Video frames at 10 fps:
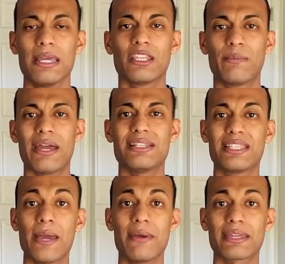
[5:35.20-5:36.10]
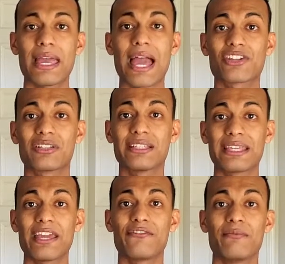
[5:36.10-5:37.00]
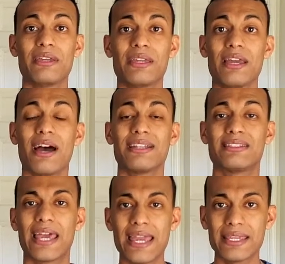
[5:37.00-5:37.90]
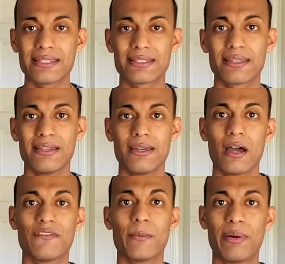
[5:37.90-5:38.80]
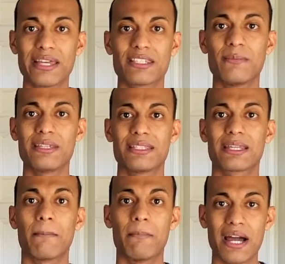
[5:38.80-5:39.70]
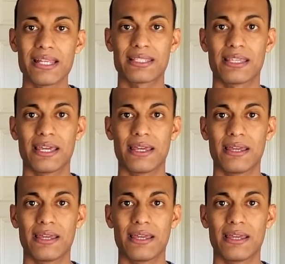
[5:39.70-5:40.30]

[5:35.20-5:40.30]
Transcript: The pandemic actually gave me a taste of the pessimistic mindset.